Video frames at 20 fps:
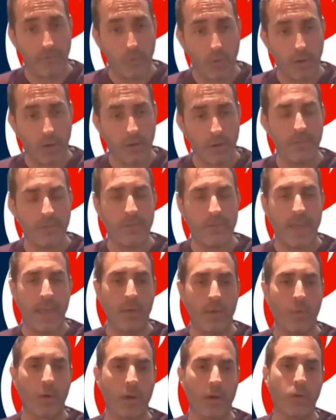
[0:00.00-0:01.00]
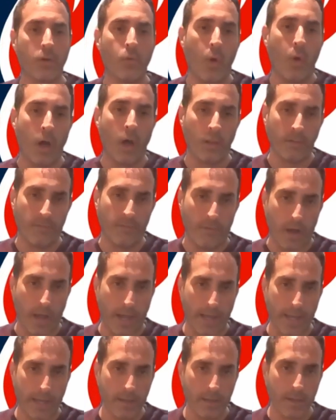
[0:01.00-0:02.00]
for, they were
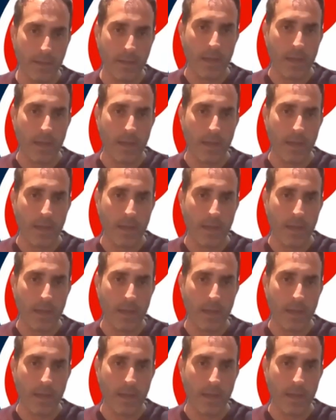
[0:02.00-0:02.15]
qualified